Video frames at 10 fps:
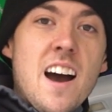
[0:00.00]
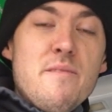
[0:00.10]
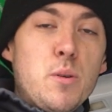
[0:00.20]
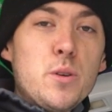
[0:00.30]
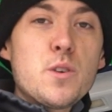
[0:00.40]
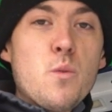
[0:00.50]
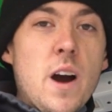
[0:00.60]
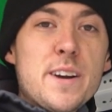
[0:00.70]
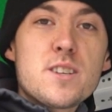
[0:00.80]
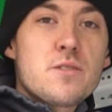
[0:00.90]
I've pulled the
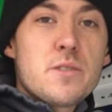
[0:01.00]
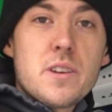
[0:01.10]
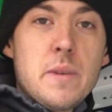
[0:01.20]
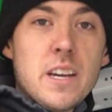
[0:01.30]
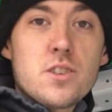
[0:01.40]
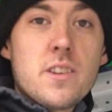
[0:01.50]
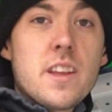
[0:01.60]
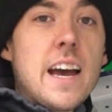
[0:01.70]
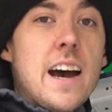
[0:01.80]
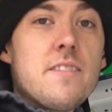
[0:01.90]
wires through to make sure
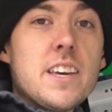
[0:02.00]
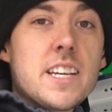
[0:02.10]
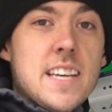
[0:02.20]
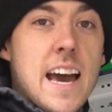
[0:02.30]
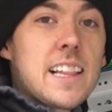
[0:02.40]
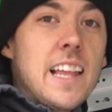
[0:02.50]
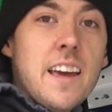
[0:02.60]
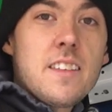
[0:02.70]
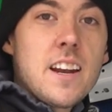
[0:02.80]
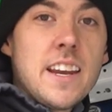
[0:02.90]
that I have the exact
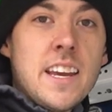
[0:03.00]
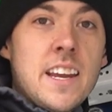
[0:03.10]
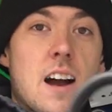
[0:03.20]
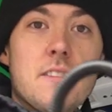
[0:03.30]
length that I need.